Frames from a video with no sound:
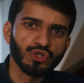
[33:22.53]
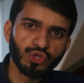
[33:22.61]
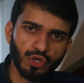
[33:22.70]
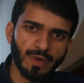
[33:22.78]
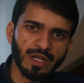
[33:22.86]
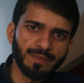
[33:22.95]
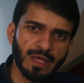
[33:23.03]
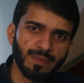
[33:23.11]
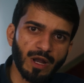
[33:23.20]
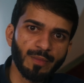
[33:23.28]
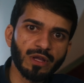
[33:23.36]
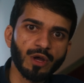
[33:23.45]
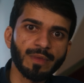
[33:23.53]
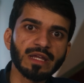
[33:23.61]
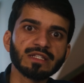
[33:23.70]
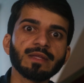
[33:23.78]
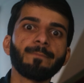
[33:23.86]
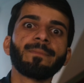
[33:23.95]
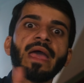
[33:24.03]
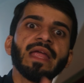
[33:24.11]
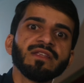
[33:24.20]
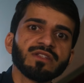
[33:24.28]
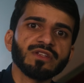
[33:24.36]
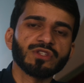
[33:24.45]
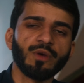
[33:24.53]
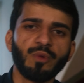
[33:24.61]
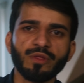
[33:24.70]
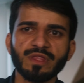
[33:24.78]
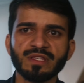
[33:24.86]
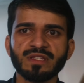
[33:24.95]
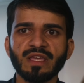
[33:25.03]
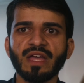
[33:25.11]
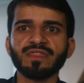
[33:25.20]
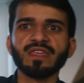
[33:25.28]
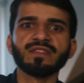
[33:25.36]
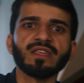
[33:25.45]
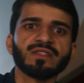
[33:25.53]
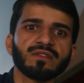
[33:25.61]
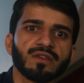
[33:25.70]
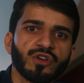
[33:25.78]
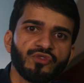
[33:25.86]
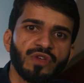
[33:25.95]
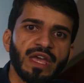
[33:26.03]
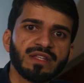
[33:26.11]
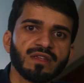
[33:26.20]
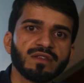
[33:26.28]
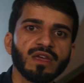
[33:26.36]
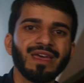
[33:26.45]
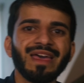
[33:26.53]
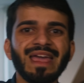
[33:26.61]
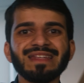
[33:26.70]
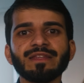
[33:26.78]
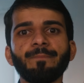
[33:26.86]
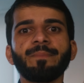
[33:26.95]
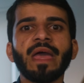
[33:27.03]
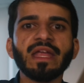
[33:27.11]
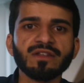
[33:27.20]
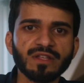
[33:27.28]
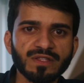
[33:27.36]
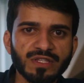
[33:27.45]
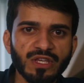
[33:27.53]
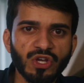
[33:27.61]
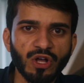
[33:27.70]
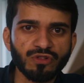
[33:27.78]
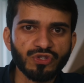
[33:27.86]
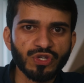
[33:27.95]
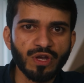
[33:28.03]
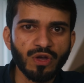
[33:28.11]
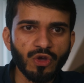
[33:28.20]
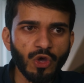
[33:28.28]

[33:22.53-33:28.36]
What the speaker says: too many people are becoming dependent upon the state, and this has created a dependency culture